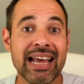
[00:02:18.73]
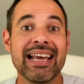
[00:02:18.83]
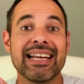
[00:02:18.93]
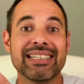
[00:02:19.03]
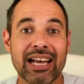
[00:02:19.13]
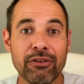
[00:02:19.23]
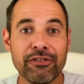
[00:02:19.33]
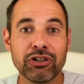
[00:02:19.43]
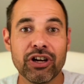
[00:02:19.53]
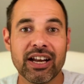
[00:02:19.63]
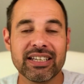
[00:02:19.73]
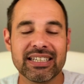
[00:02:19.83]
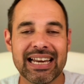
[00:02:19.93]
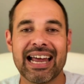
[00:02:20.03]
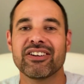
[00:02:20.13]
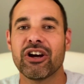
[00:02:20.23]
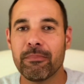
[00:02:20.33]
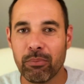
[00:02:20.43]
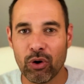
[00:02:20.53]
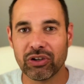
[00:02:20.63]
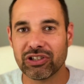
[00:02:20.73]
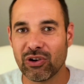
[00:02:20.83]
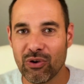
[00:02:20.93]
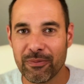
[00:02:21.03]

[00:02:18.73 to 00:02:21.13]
it's helpful to understand Boyle's Law.